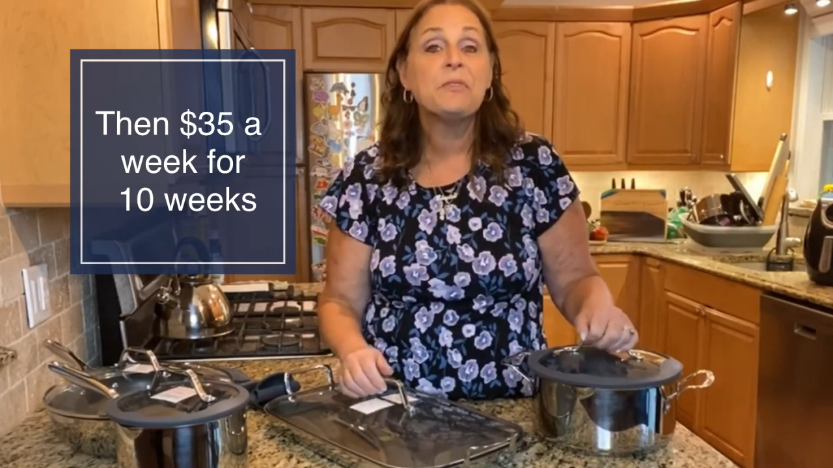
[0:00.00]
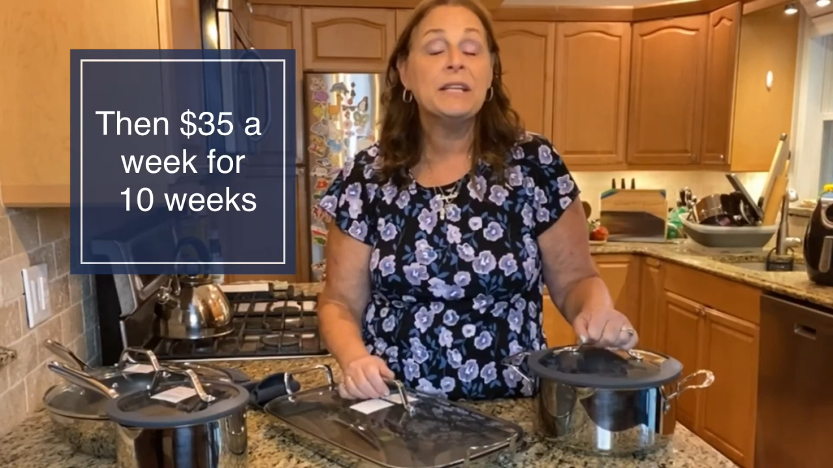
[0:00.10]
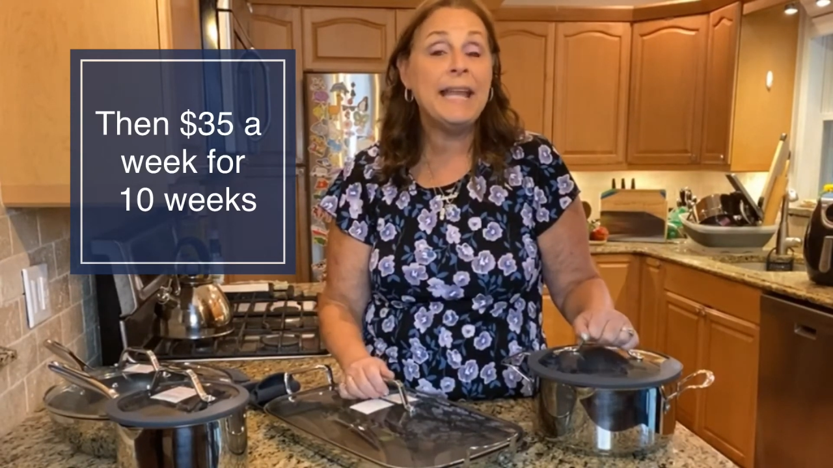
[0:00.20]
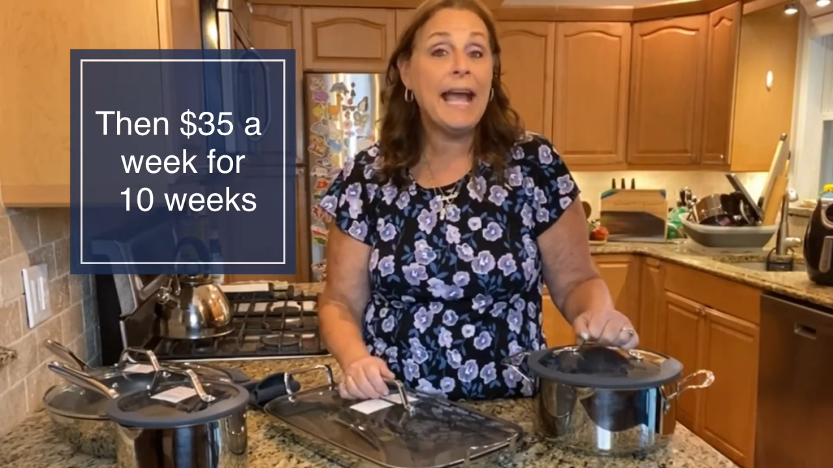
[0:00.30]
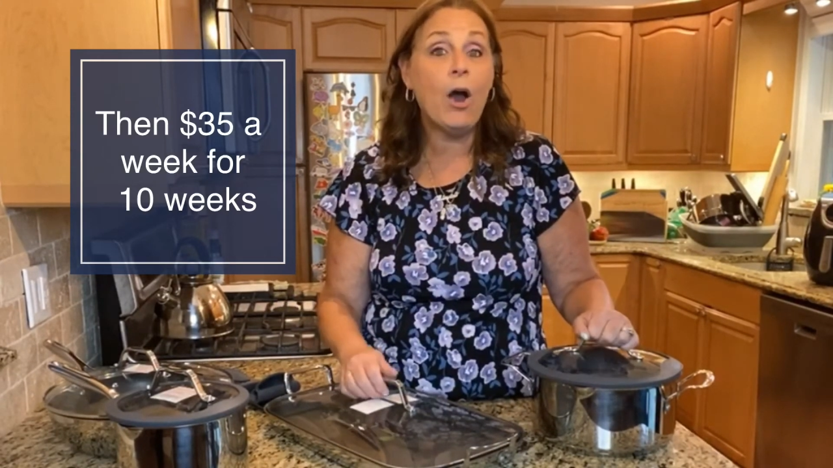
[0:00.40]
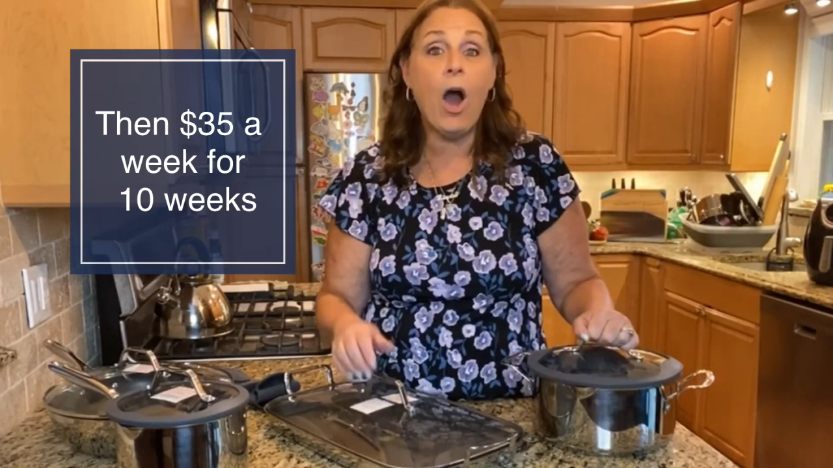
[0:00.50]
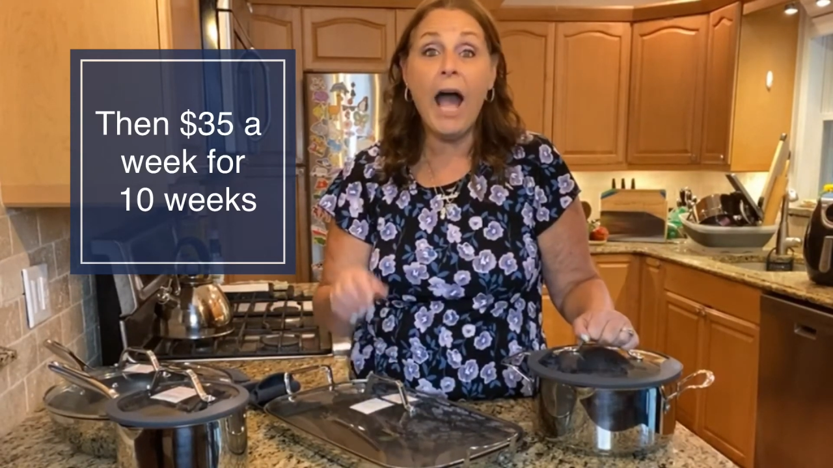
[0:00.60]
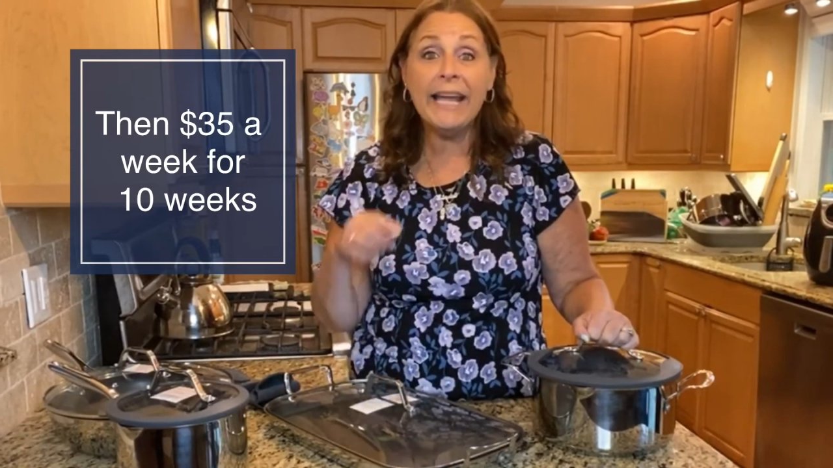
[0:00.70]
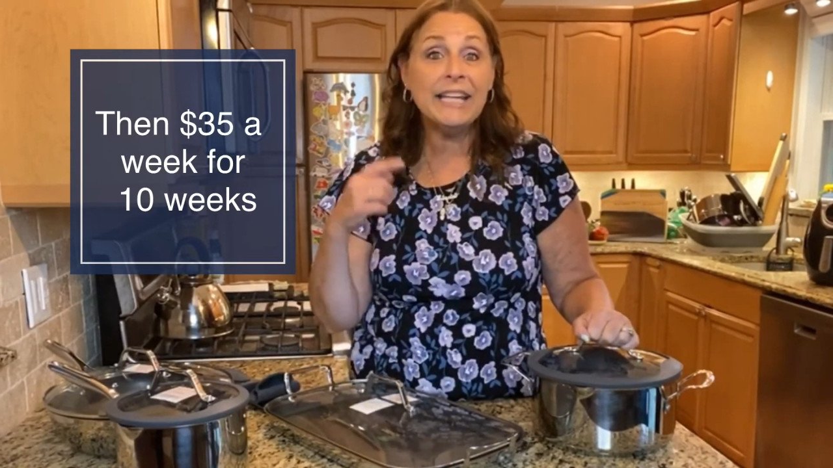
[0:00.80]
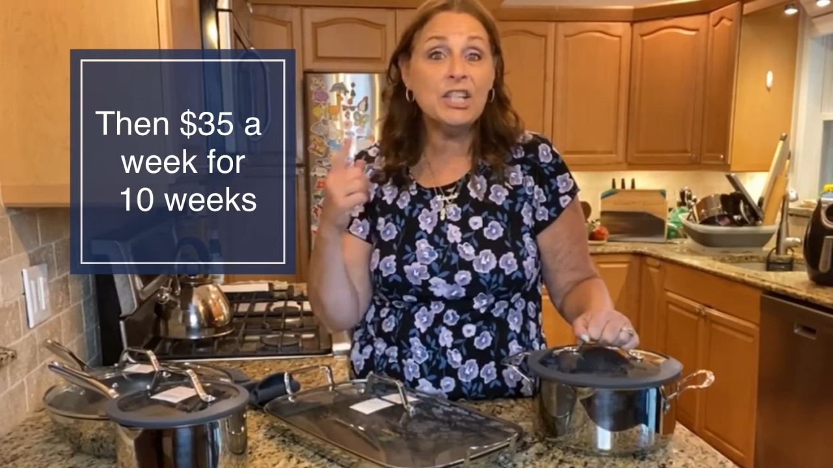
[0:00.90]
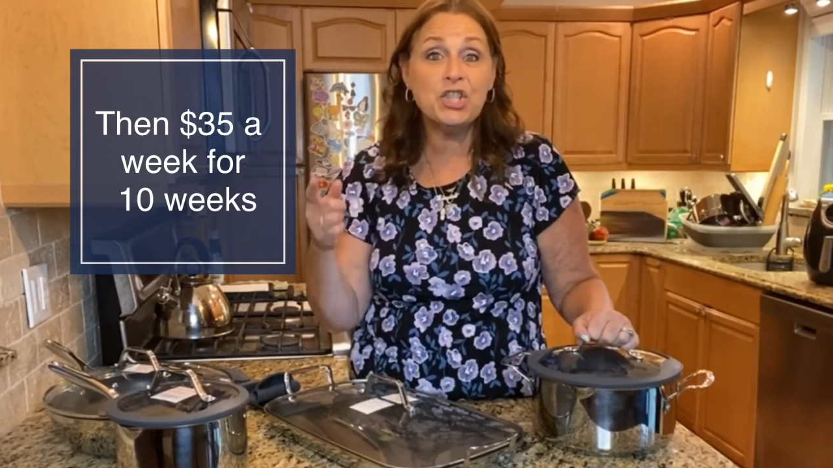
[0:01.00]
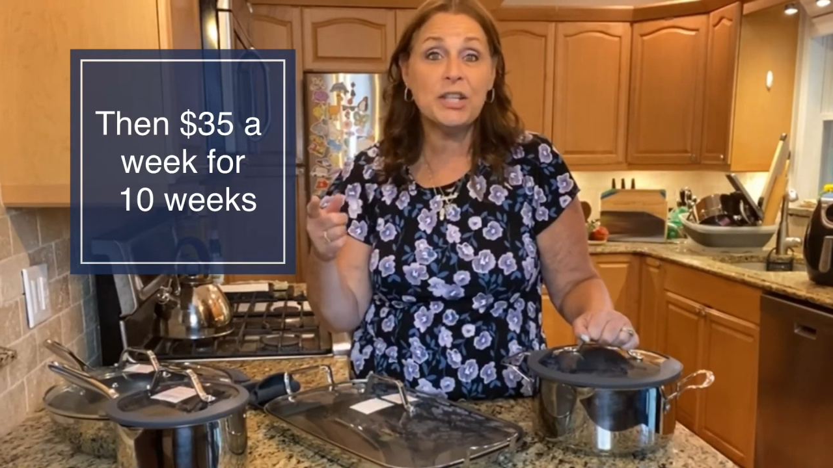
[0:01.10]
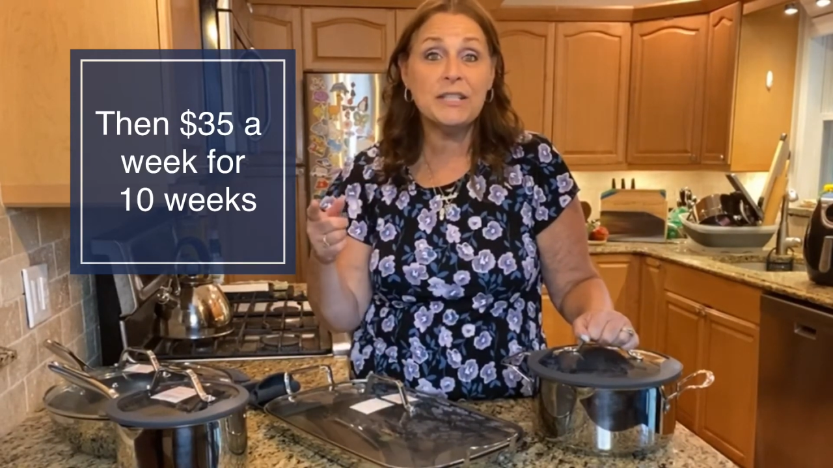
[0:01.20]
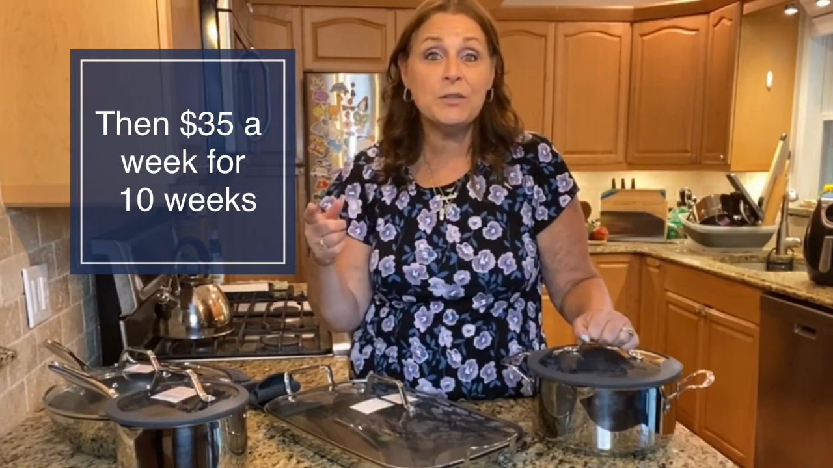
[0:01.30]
Now, I can adjust